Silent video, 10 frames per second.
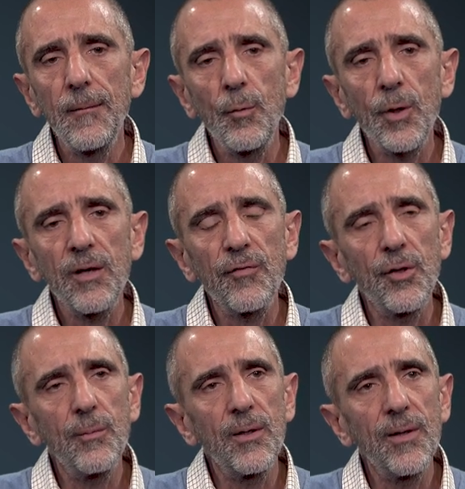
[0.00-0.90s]
Working for
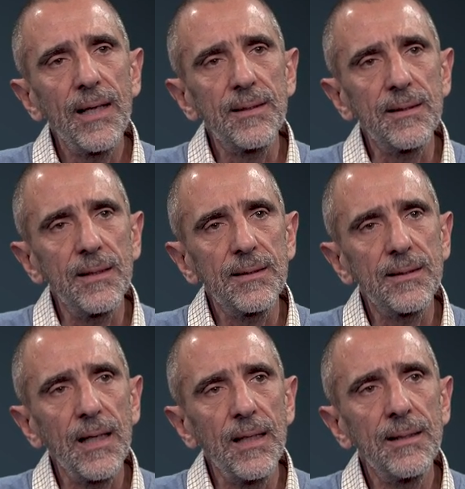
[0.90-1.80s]
human rights is,
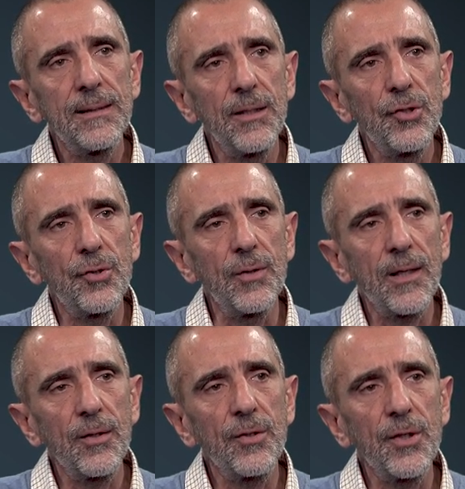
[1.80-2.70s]
uh, is an issue that,
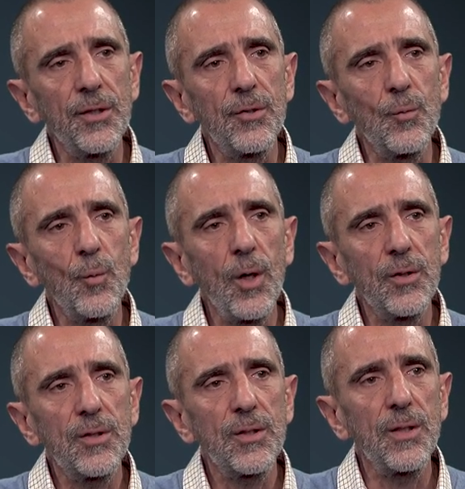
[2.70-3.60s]
contrary to
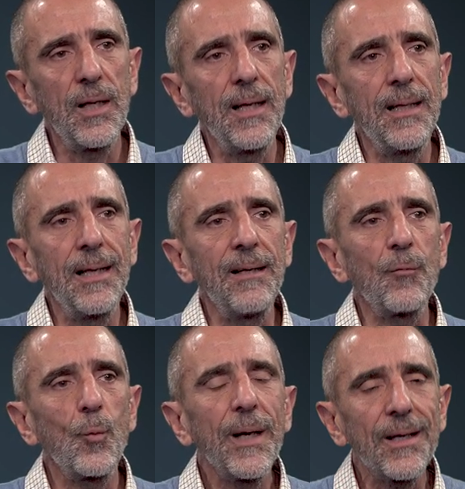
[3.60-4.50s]
what a, a
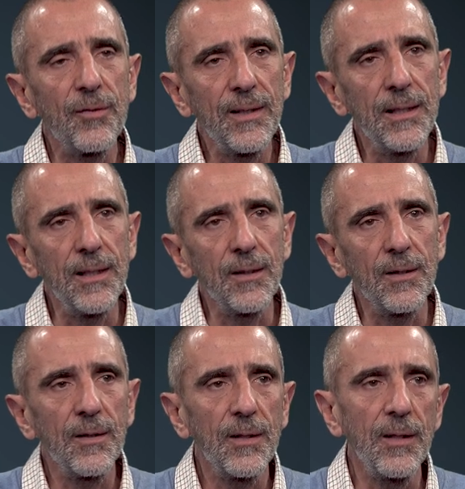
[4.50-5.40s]
quick
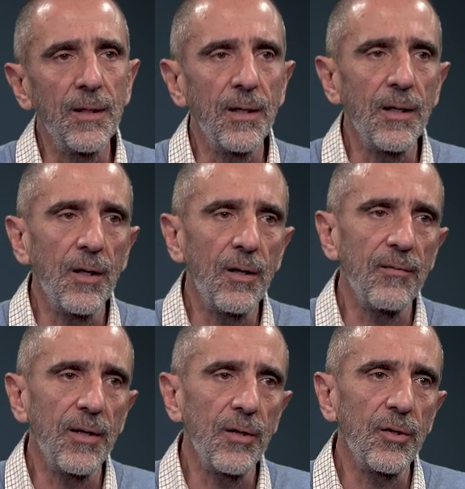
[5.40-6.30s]
reading uh,
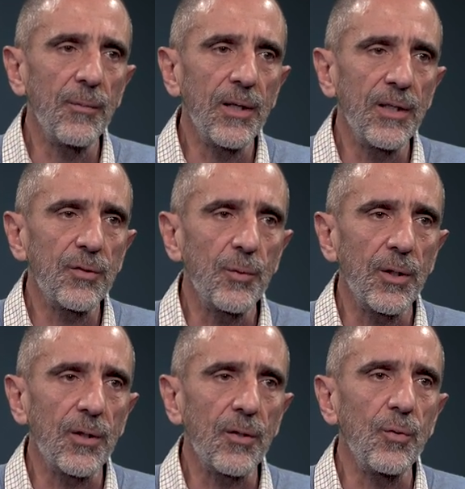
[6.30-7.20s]
of uh, human rights
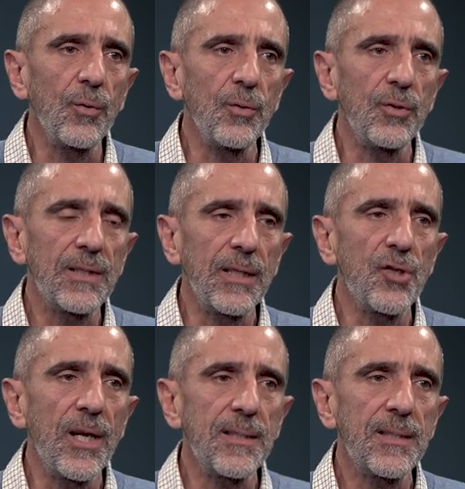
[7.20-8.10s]
work could
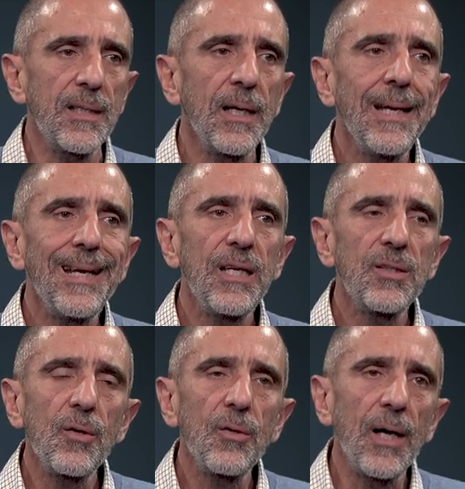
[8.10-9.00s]
suggest,
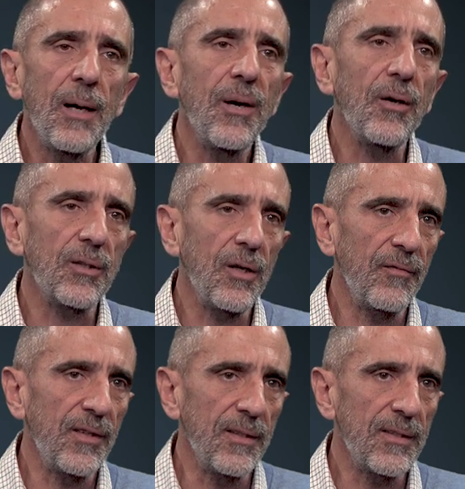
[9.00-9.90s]
is all about
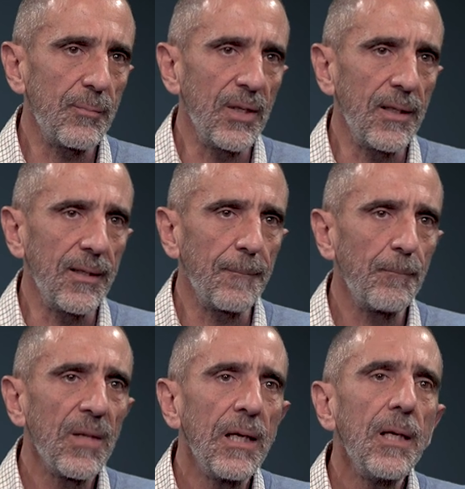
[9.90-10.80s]
confidence building.
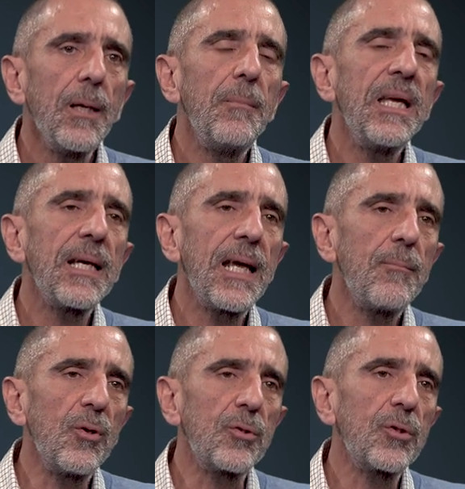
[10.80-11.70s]
Being
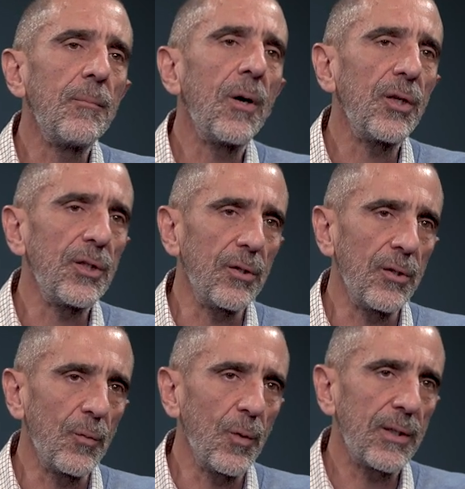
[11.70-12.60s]
able to
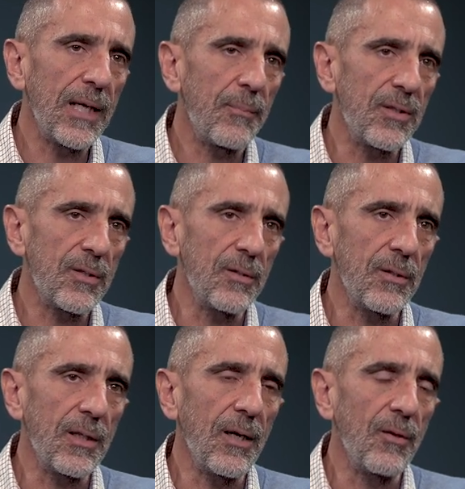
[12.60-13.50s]
monitor what happens on
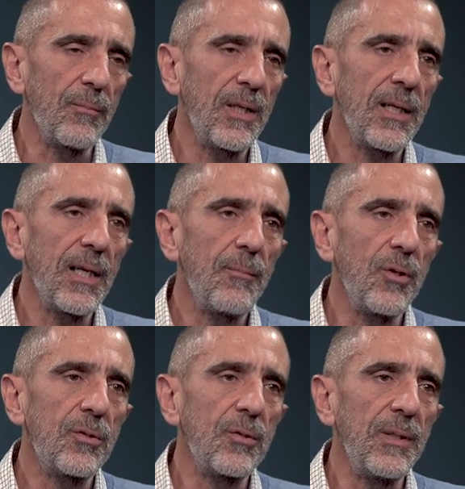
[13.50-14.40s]
the ground, being
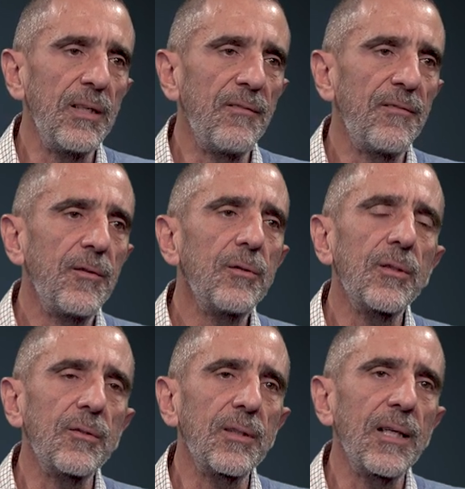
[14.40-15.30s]
able to be foot
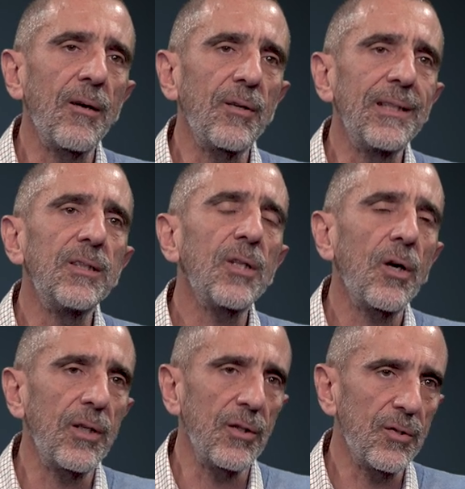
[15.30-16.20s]
on the ground and
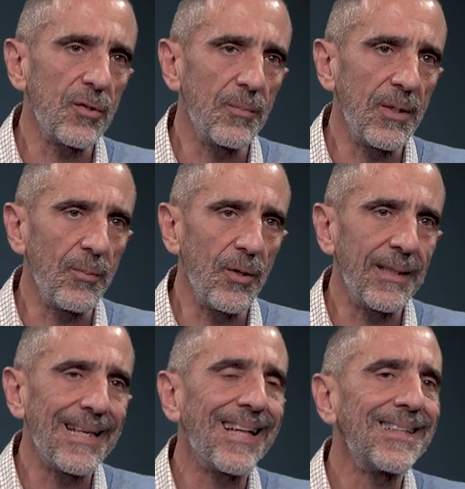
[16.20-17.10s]
talking to people
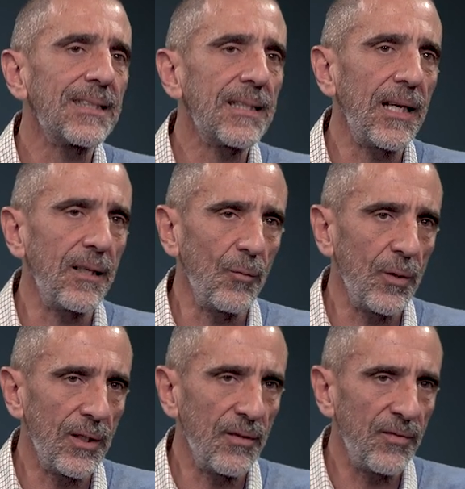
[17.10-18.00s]
and understanding
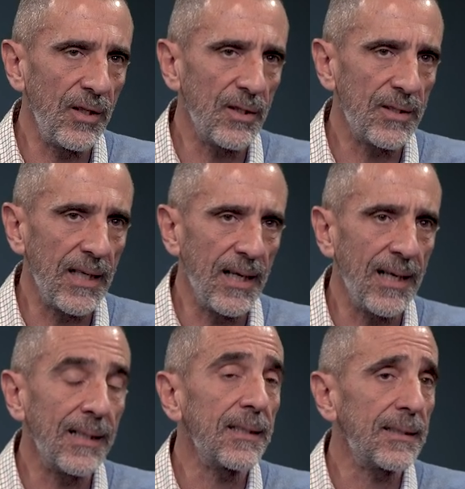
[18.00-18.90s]
what their fears are,
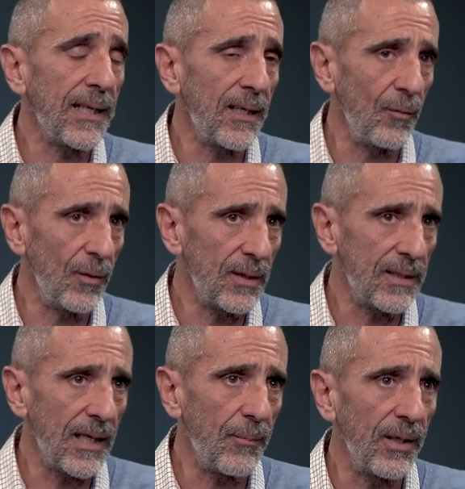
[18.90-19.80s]
understanding what
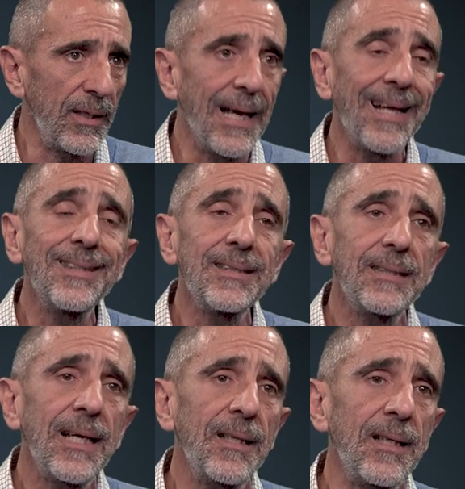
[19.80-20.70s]
is happening,
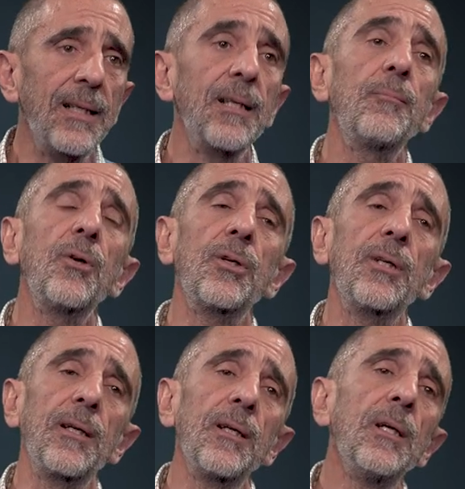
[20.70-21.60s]
understanding and
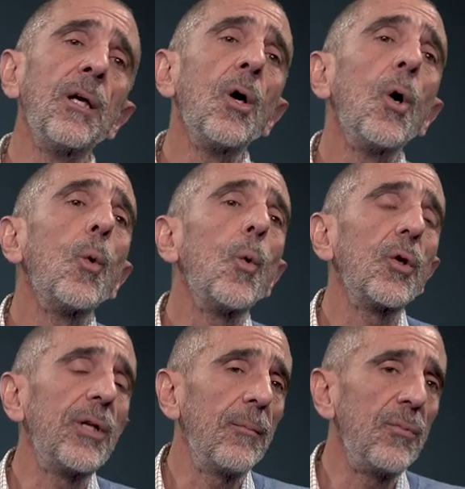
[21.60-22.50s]
reporting
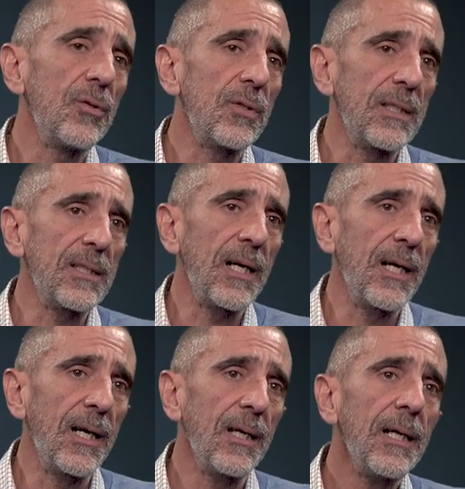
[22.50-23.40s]
what the abuses
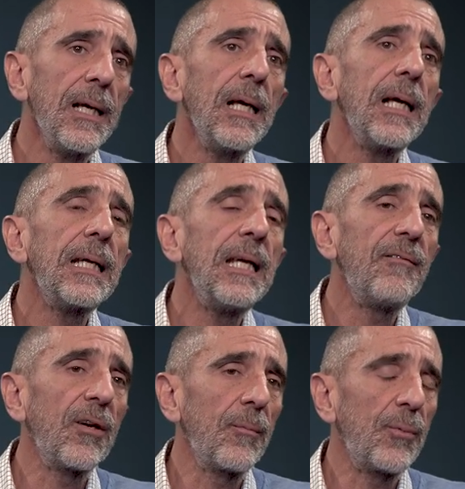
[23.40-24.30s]
are,
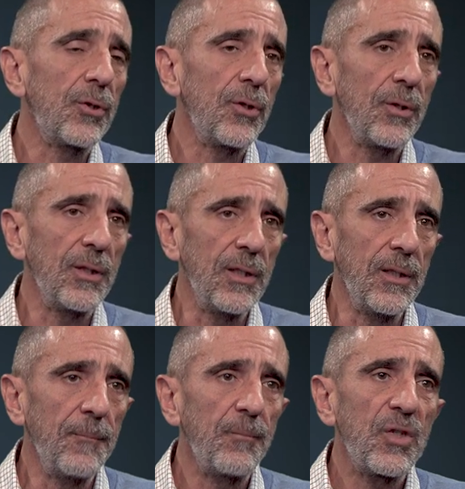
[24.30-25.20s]
give an
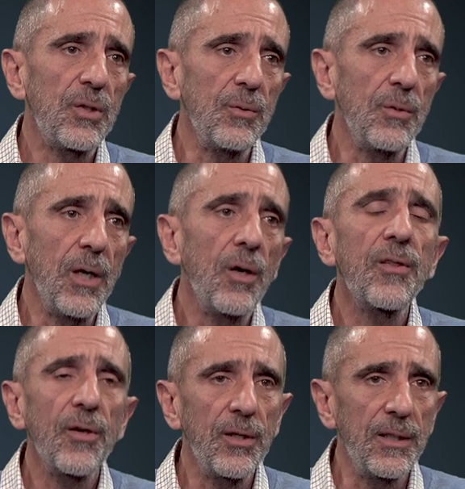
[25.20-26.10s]
opportunity to
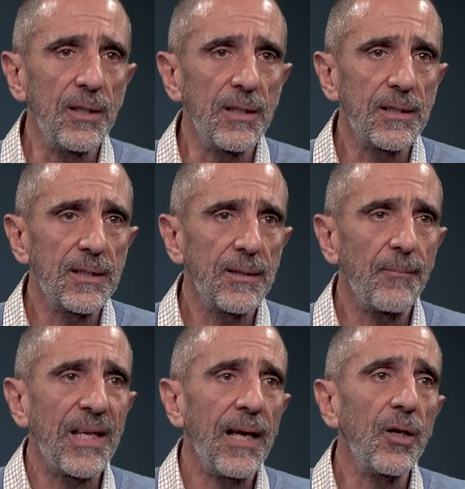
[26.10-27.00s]
authorities
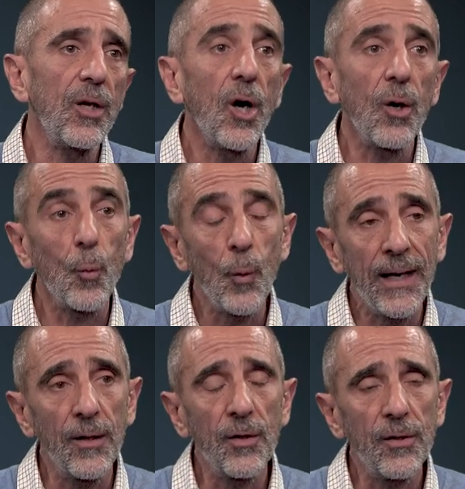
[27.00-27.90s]
and
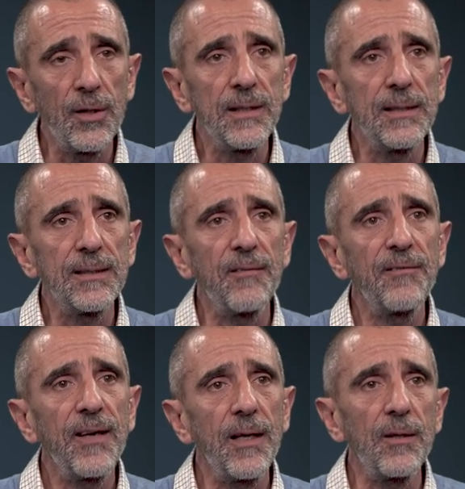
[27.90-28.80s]
when authorities are
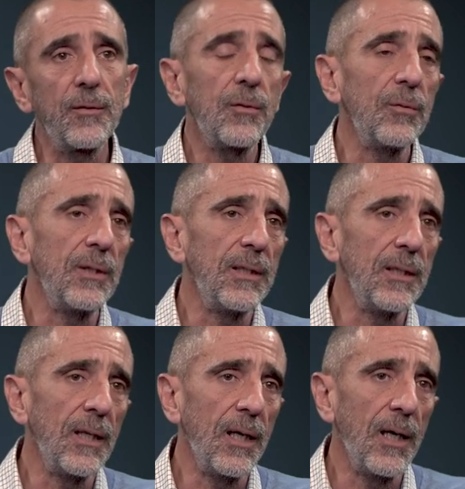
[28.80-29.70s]
failed to
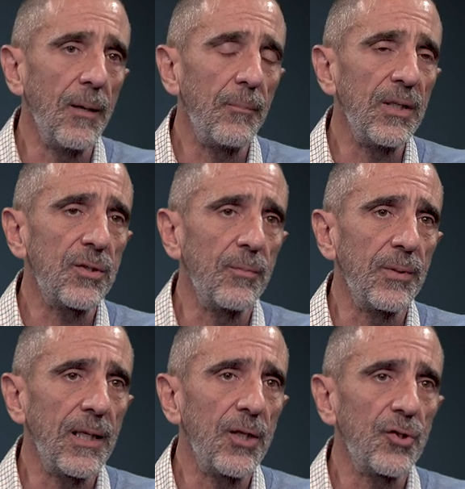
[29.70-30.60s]
the uh, peace
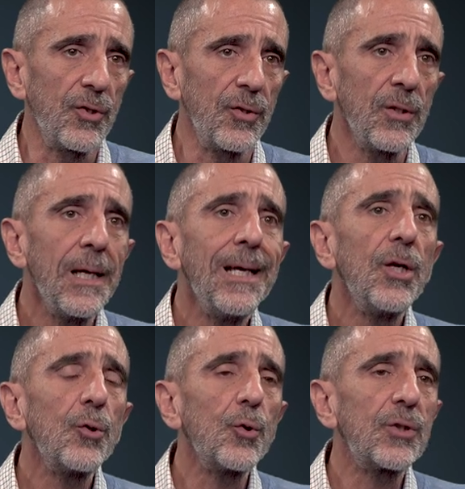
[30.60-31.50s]
operation
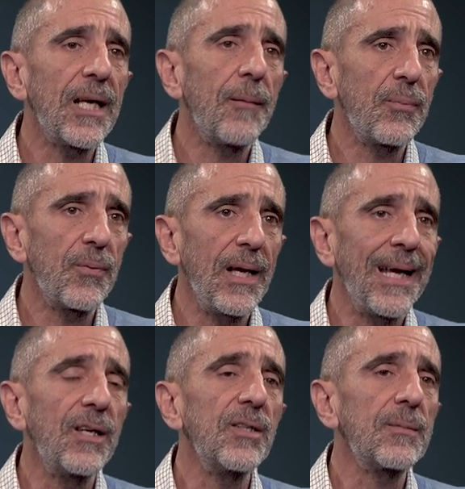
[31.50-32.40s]
to step
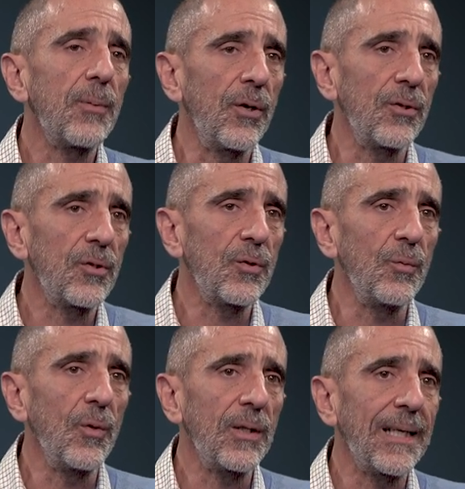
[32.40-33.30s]
and respond to
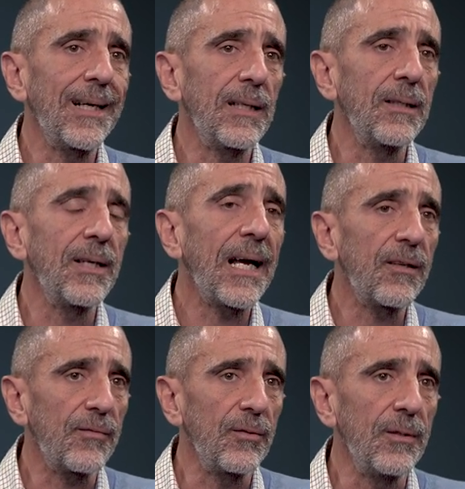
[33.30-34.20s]
what are the
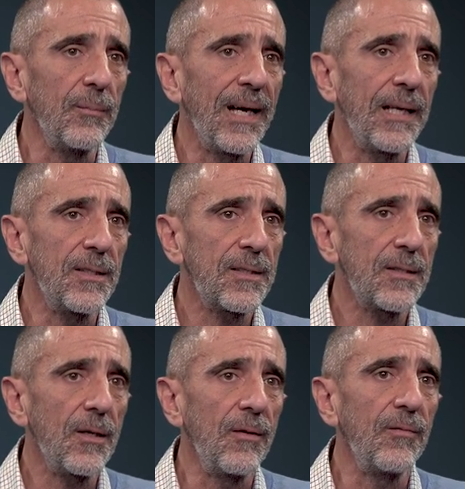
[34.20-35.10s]
rightful demands
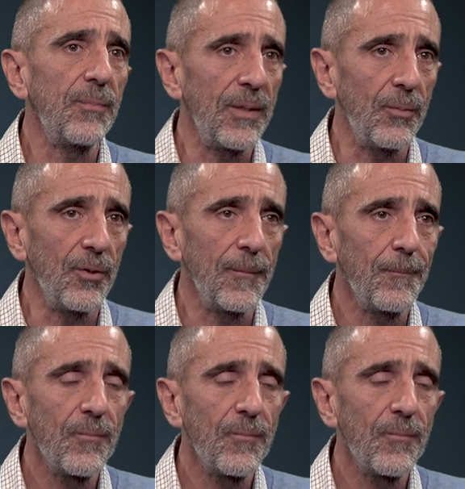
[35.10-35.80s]
of people.